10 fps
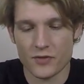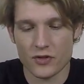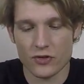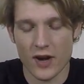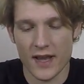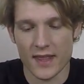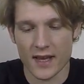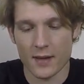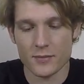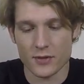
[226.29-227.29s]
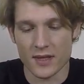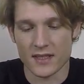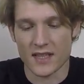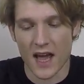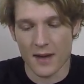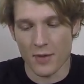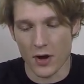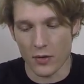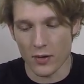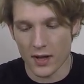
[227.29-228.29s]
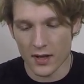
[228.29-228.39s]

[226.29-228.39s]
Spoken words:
tray that comes with the daimyo